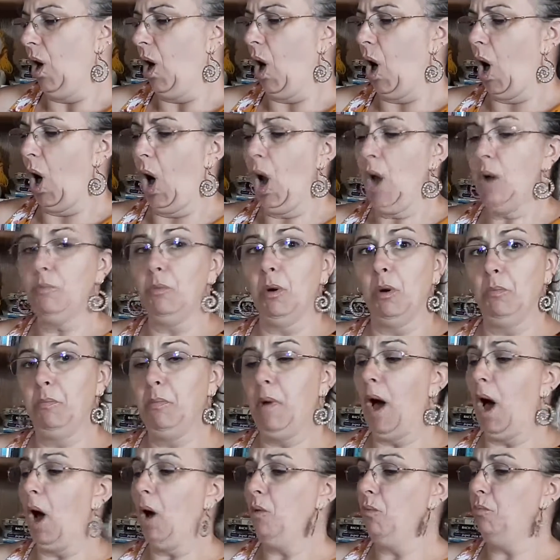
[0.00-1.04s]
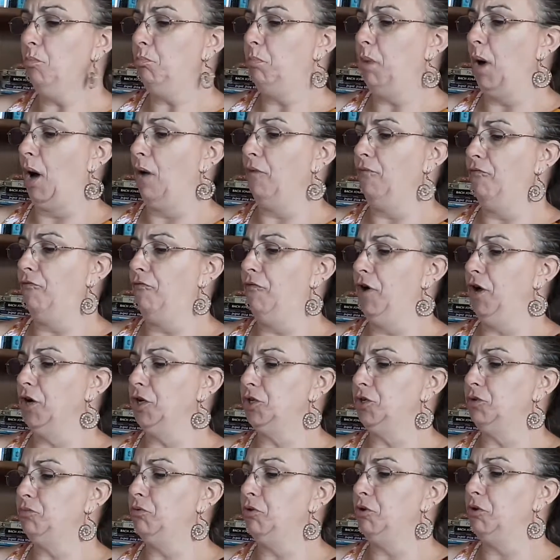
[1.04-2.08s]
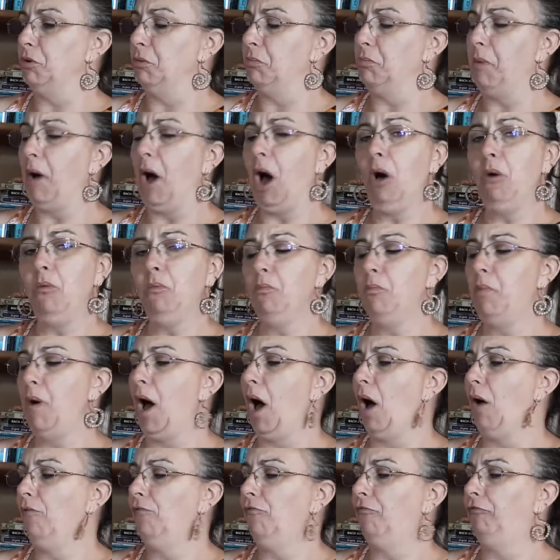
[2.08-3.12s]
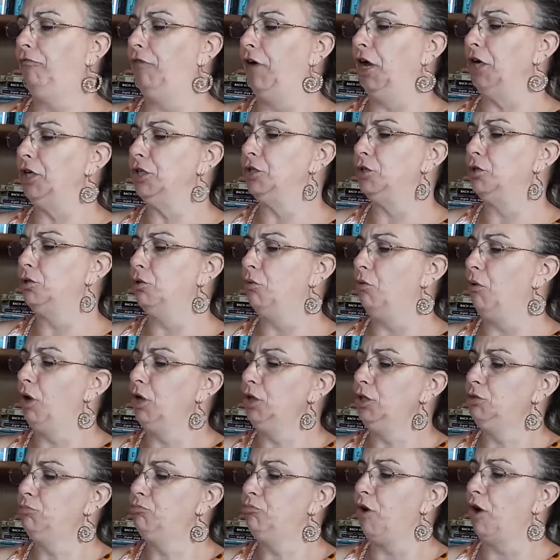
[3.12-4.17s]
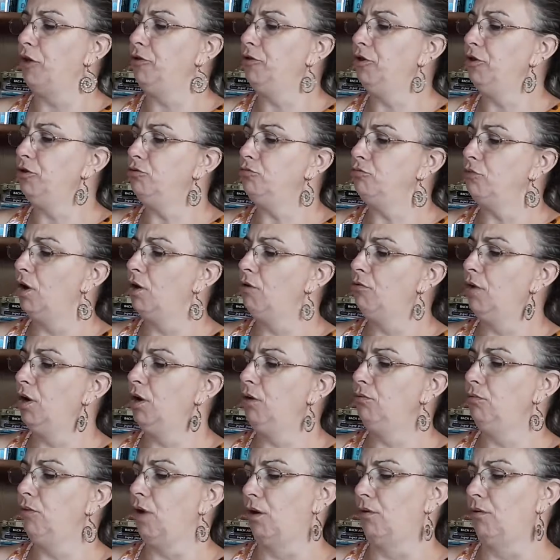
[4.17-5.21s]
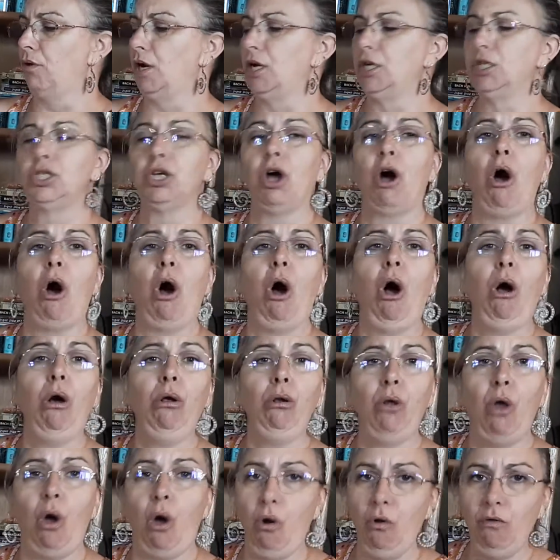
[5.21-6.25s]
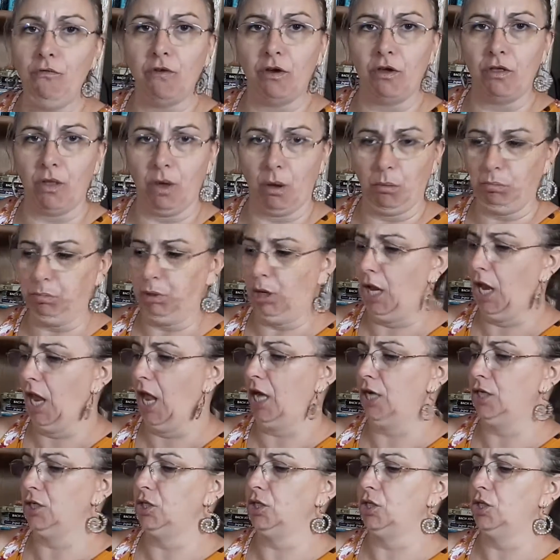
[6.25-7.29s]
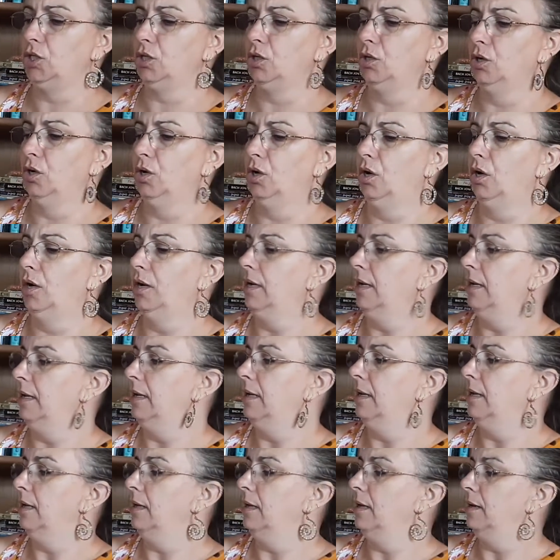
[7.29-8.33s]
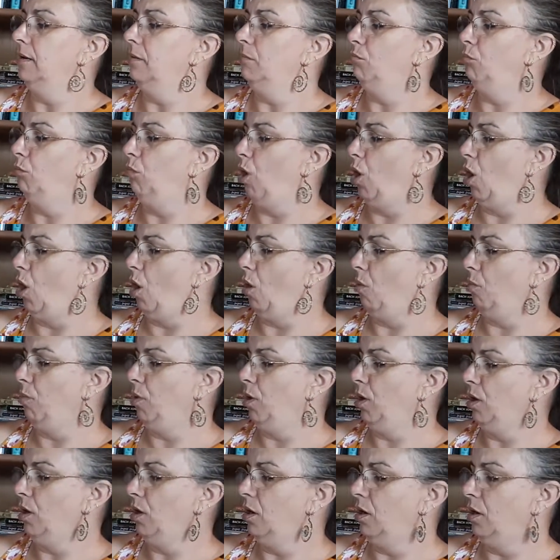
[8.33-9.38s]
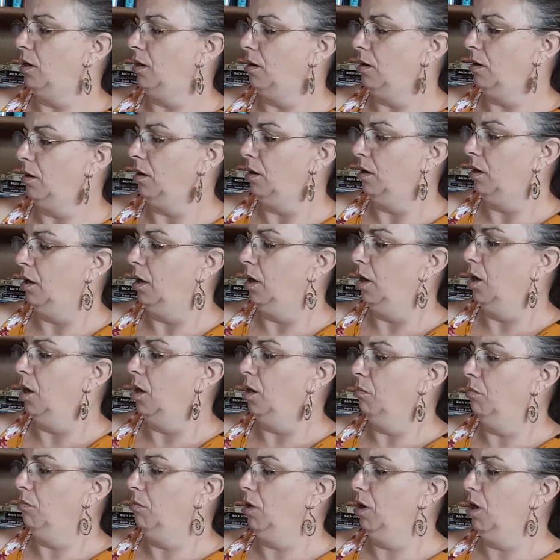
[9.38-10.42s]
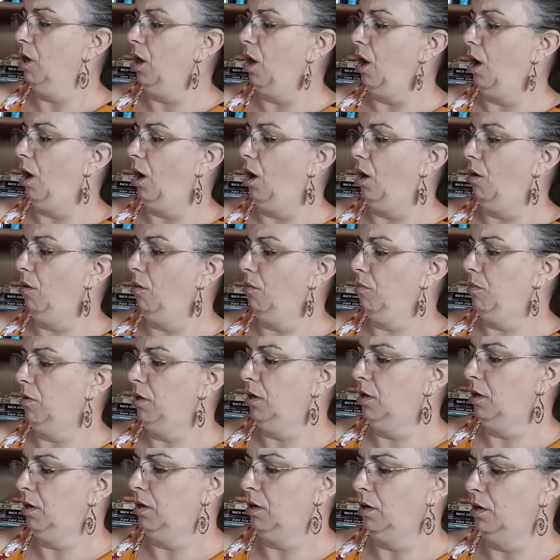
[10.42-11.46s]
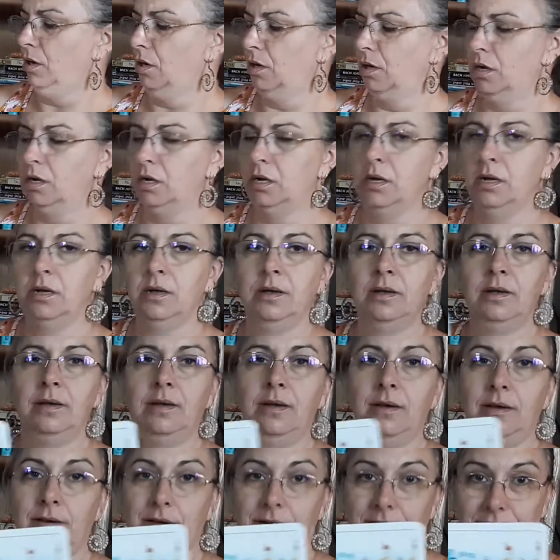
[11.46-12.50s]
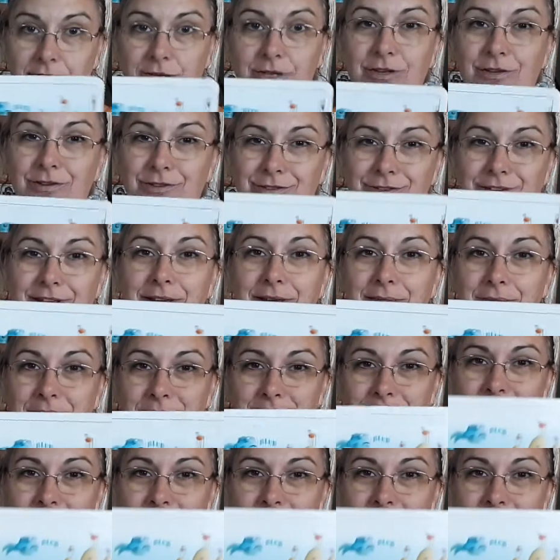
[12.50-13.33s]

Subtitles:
I'm a pout pout fish with a pout pout face, so I spread the dreary rarries all over the place. Blub, blub. Can you say it with